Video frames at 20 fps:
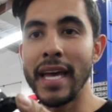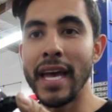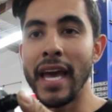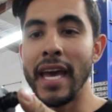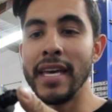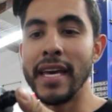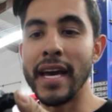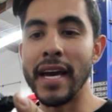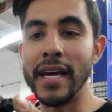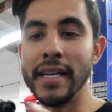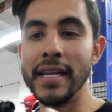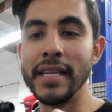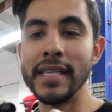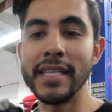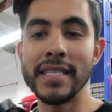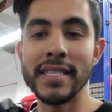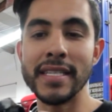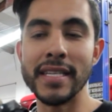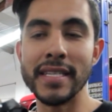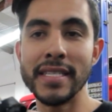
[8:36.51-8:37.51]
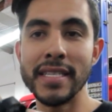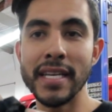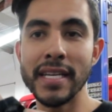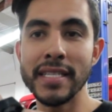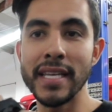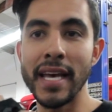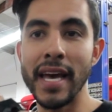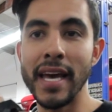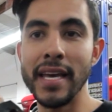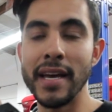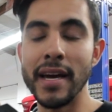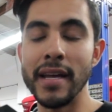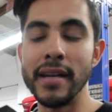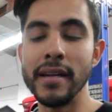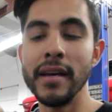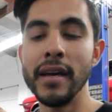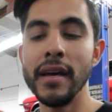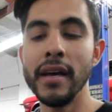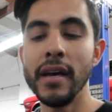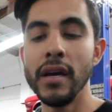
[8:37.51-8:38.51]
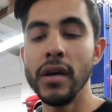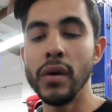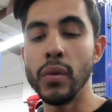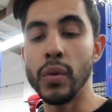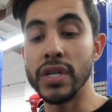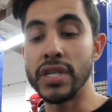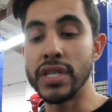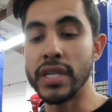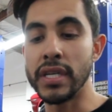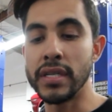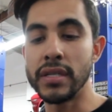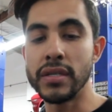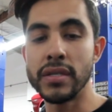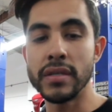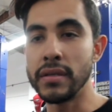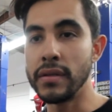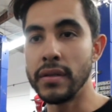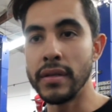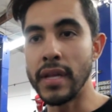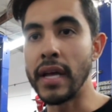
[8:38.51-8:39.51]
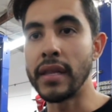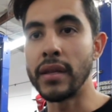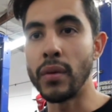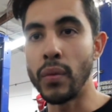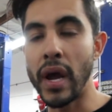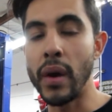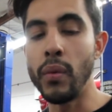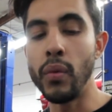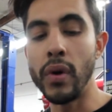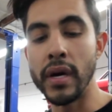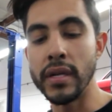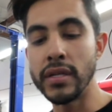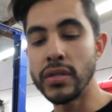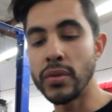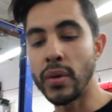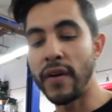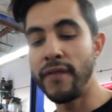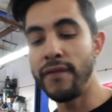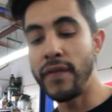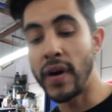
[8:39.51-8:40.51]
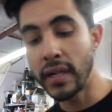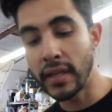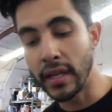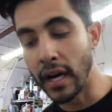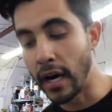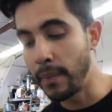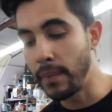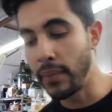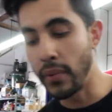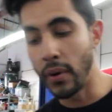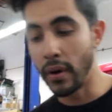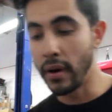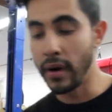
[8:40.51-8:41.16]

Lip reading: AN, and this is a 6 AN, which is not the right one, so I fucked up.